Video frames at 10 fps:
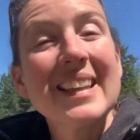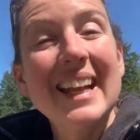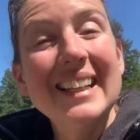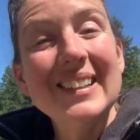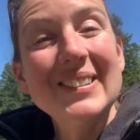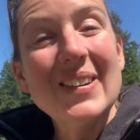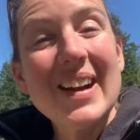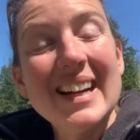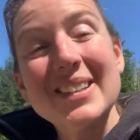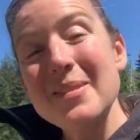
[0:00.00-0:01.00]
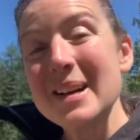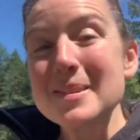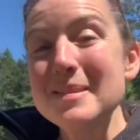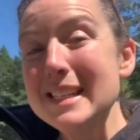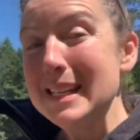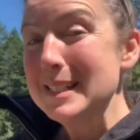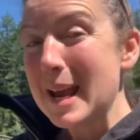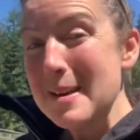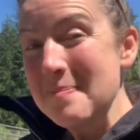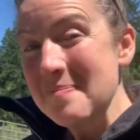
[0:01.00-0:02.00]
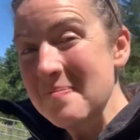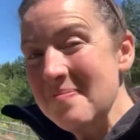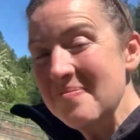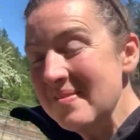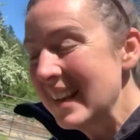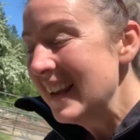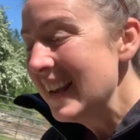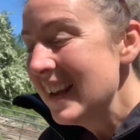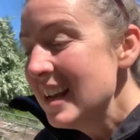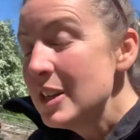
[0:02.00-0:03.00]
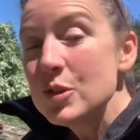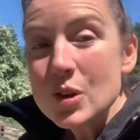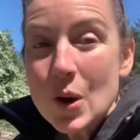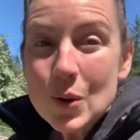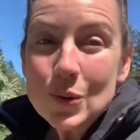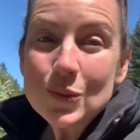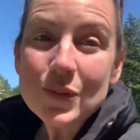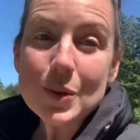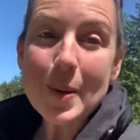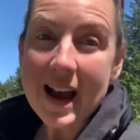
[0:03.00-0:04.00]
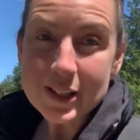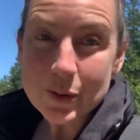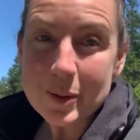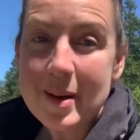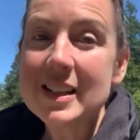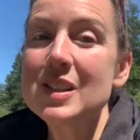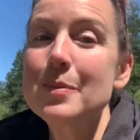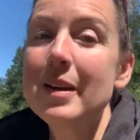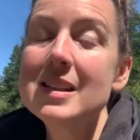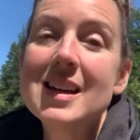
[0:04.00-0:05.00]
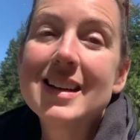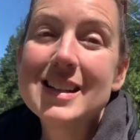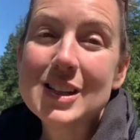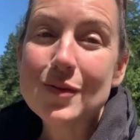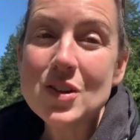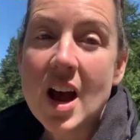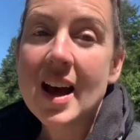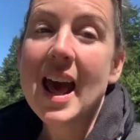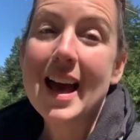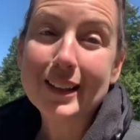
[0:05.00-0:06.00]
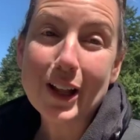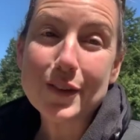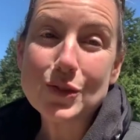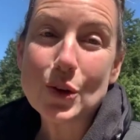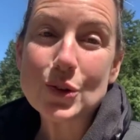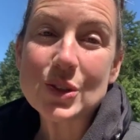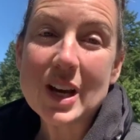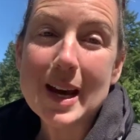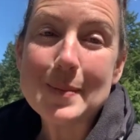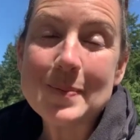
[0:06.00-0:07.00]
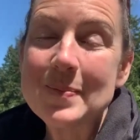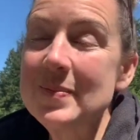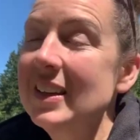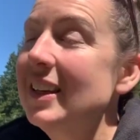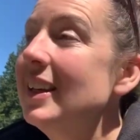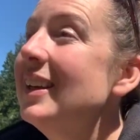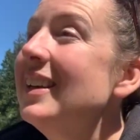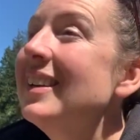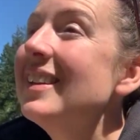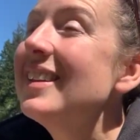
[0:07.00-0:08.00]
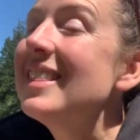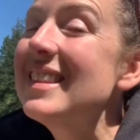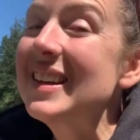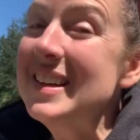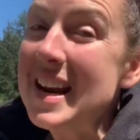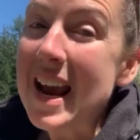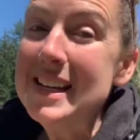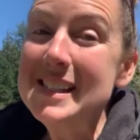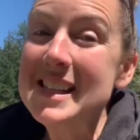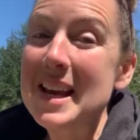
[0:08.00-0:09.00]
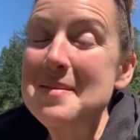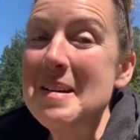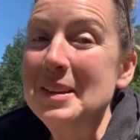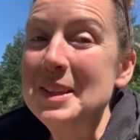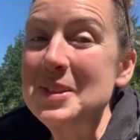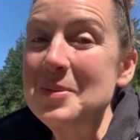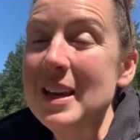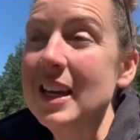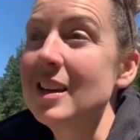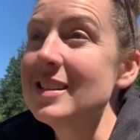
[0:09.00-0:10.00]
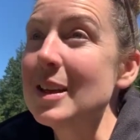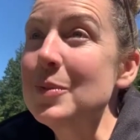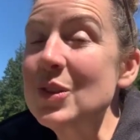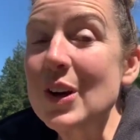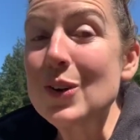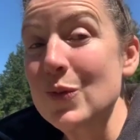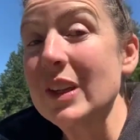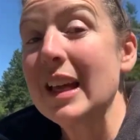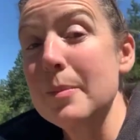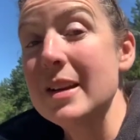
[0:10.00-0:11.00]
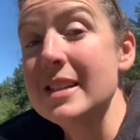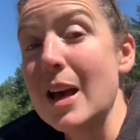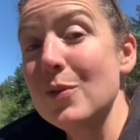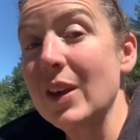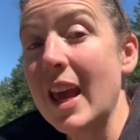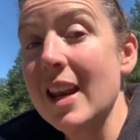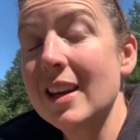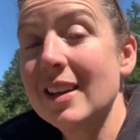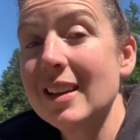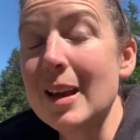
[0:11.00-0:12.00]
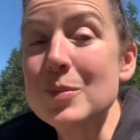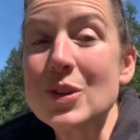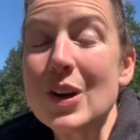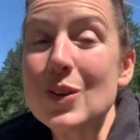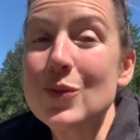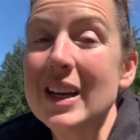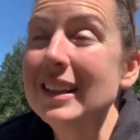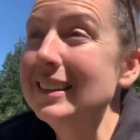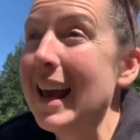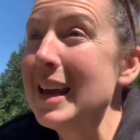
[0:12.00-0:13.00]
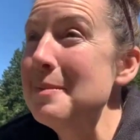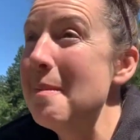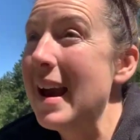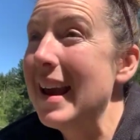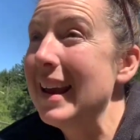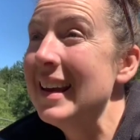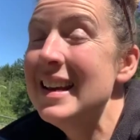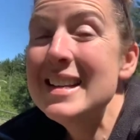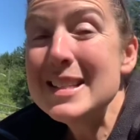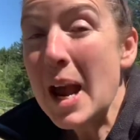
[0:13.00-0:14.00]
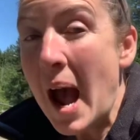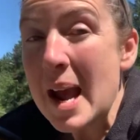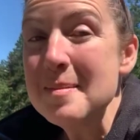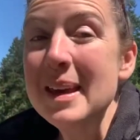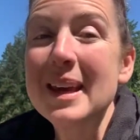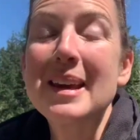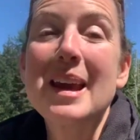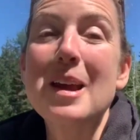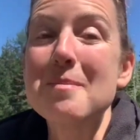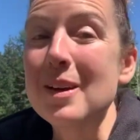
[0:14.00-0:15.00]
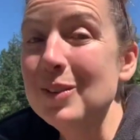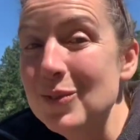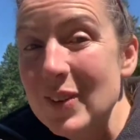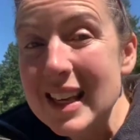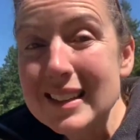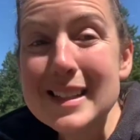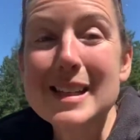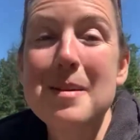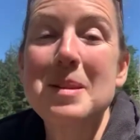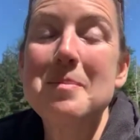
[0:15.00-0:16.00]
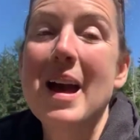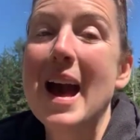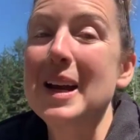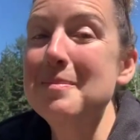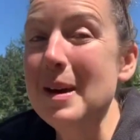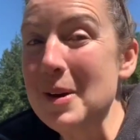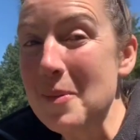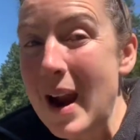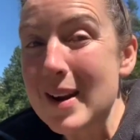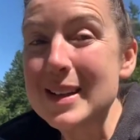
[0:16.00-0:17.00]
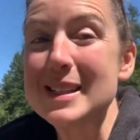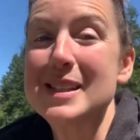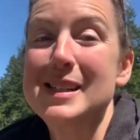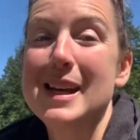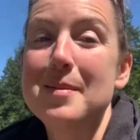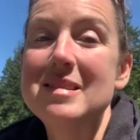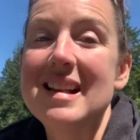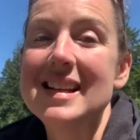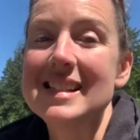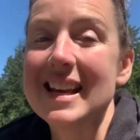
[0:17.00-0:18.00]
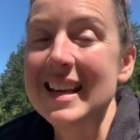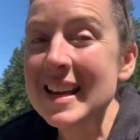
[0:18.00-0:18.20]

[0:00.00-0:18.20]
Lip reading: Hello, Laura. Welcome to tea time. So for the past 3 months, my stallions have not had a lot of social time. The nice thing about this week is I'm starting to feel like myself again. I'm starting to feel like my timing and my feel is coming back. My awareness is stabilizing.